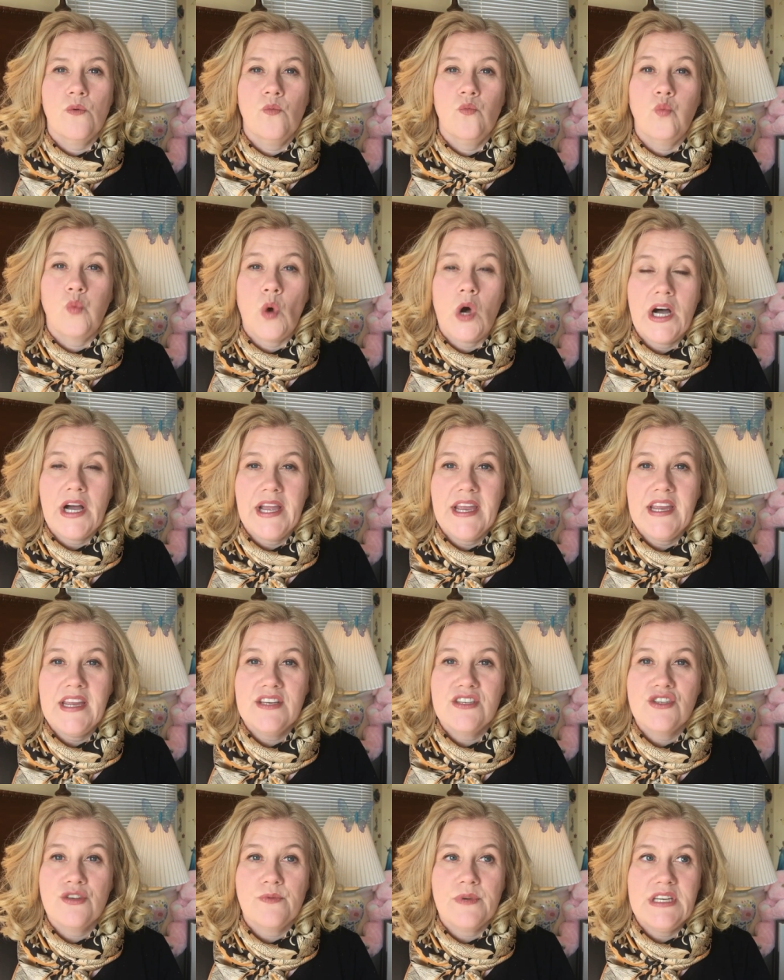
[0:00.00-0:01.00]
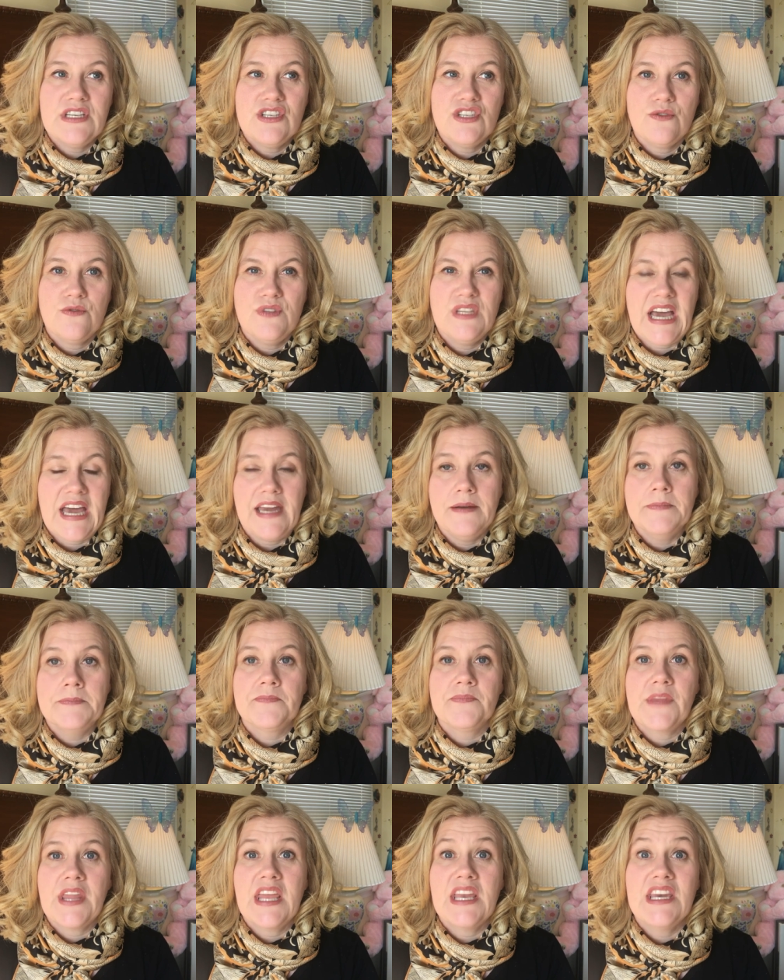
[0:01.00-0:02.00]
why do we do that?
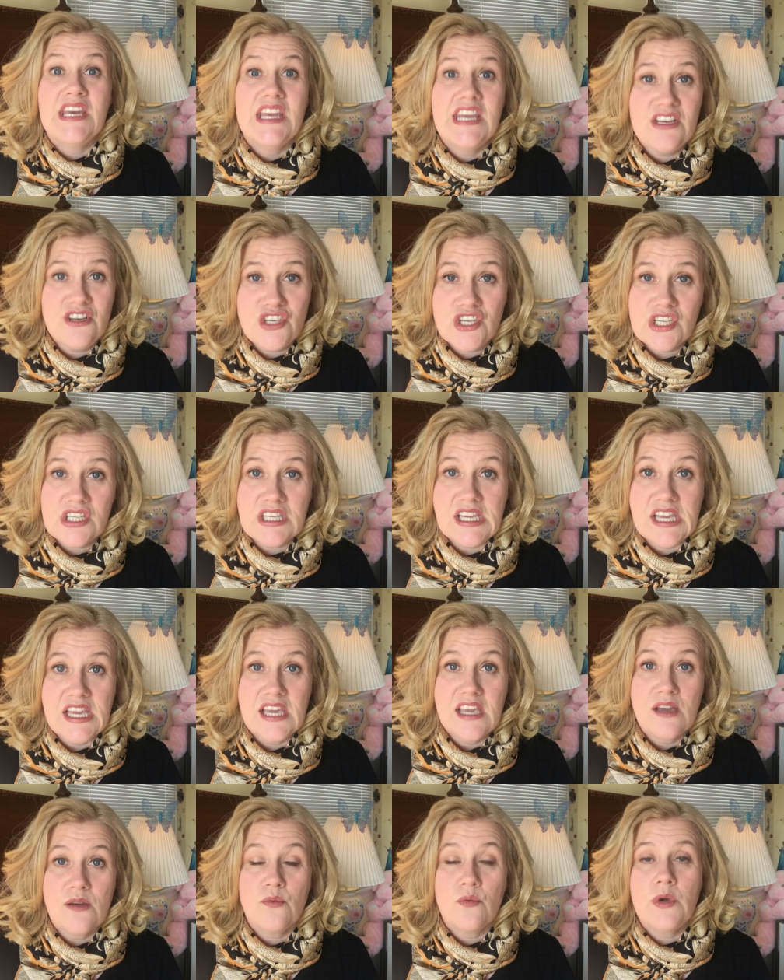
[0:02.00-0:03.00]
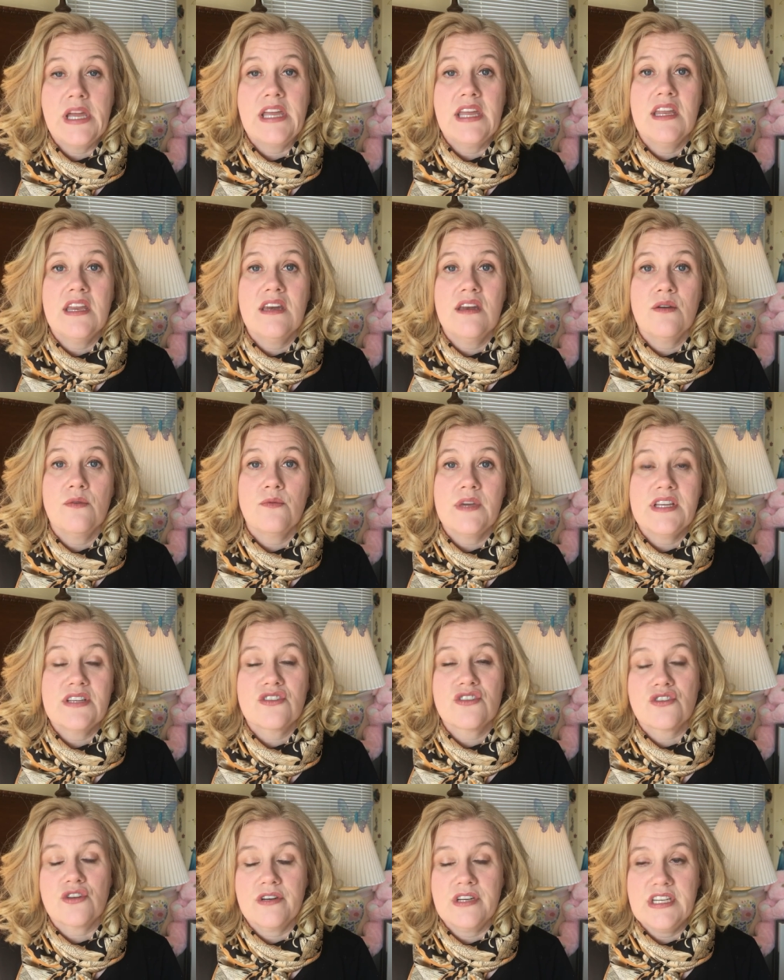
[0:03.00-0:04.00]
Initially, when we
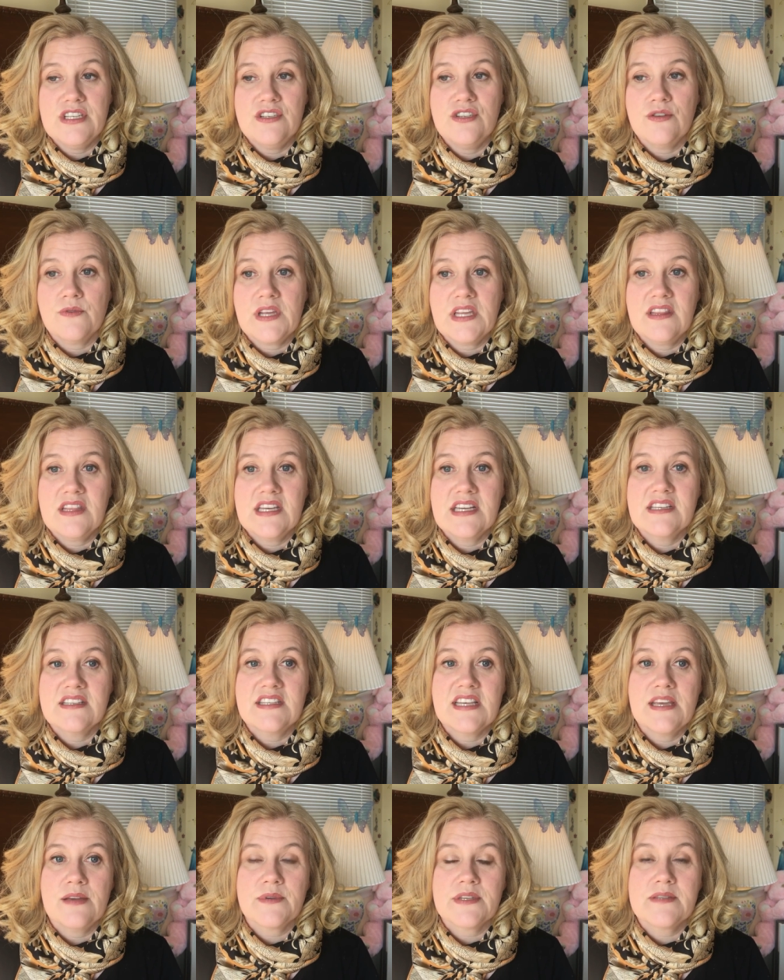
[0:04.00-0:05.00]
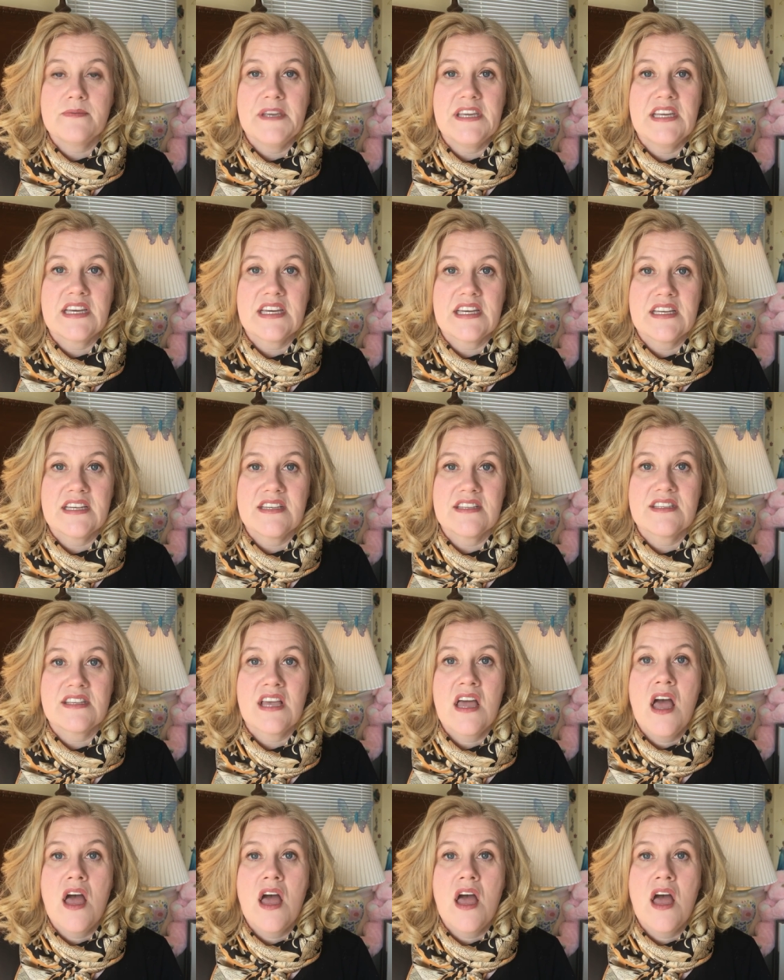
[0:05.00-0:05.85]
started doing this, it was because